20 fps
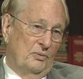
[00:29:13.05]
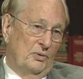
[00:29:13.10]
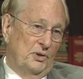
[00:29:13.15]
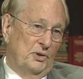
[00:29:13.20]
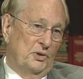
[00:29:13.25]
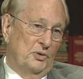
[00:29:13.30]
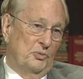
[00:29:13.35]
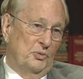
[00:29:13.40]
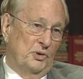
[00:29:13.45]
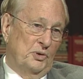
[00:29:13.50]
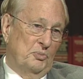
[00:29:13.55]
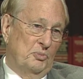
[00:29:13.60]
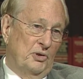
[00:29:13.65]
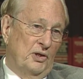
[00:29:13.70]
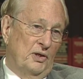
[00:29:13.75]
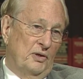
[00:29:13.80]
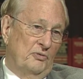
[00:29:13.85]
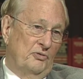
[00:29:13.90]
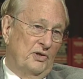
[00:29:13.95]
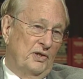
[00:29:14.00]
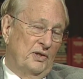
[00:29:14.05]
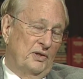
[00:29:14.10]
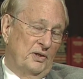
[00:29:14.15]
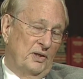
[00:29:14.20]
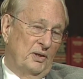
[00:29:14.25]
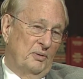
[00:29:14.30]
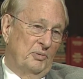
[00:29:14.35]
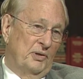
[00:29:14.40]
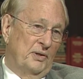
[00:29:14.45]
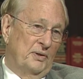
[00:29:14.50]
which was part of
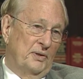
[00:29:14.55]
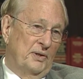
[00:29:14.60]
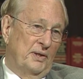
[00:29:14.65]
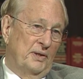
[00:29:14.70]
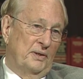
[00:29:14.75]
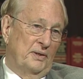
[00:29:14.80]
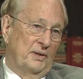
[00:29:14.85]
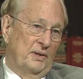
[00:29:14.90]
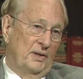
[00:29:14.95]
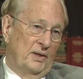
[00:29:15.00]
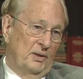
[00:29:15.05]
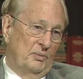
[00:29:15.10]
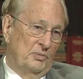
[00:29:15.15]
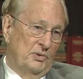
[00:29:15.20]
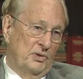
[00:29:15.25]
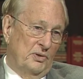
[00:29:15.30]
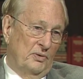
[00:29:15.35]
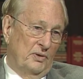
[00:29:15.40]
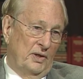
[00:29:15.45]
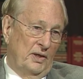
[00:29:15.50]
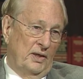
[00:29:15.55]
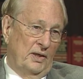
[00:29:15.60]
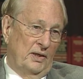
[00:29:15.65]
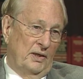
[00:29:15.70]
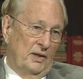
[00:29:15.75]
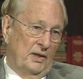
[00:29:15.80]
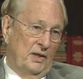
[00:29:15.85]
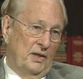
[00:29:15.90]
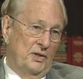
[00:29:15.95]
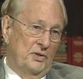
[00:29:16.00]
TRW at that time. So I
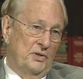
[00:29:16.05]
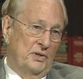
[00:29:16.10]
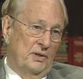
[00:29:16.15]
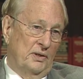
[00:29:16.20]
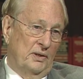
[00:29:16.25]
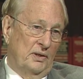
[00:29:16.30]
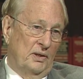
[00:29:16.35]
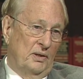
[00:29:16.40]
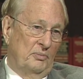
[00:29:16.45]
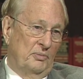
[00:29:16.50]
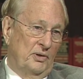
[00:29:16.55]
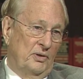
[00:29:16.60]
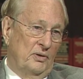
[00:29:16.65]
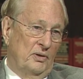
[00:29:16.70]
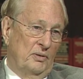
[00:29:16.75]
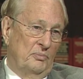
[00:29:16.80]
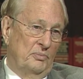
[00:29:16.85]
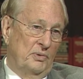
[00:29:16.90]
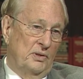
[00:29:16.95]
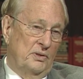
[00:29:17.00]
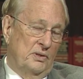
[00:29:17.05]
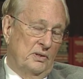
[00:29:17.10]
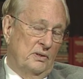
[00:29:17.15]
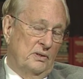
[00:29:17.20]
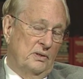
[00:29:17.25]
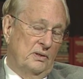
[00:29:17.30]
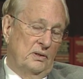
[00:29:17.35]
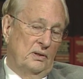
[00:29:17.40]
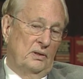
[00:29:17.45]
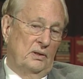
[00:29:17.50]
had occasion to come here on
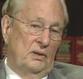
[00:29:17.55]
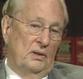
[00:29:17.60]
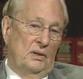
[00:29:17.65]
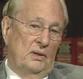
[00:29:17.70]
business